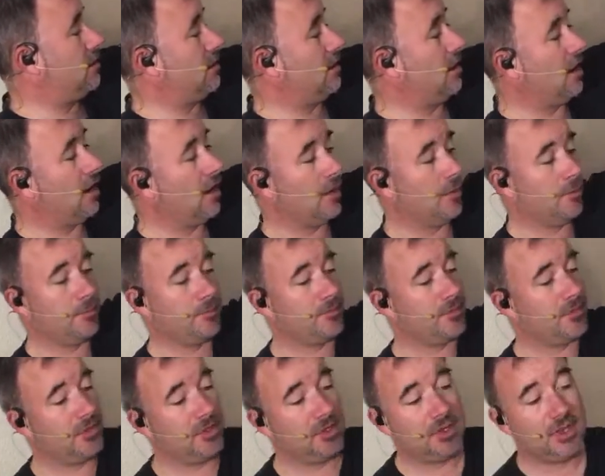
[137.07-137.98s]

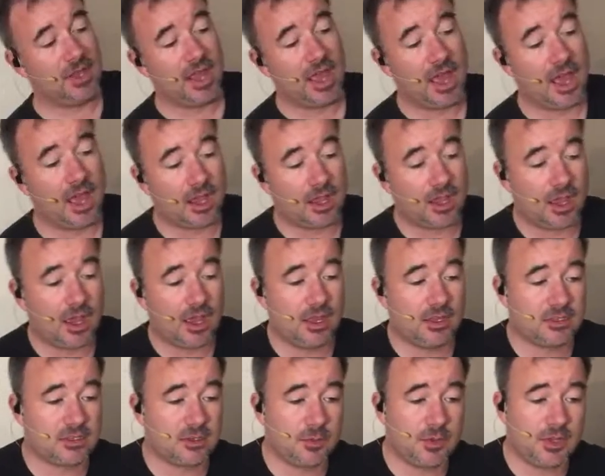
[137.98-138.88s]
Yeah,
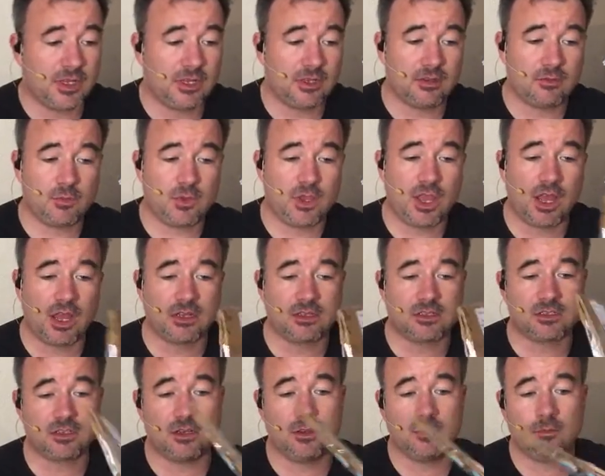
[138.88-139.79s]
guys, I mean, we got
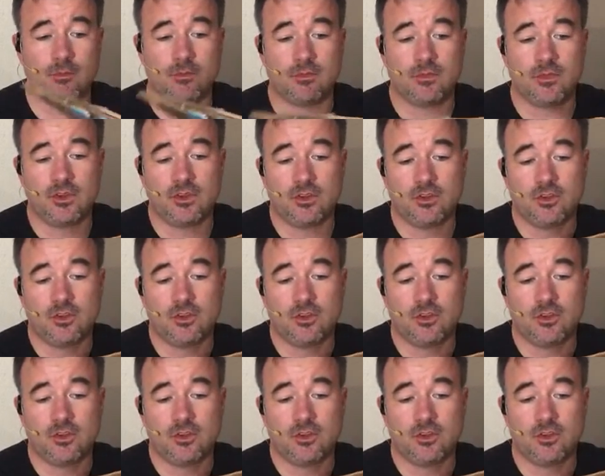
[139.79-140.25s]
some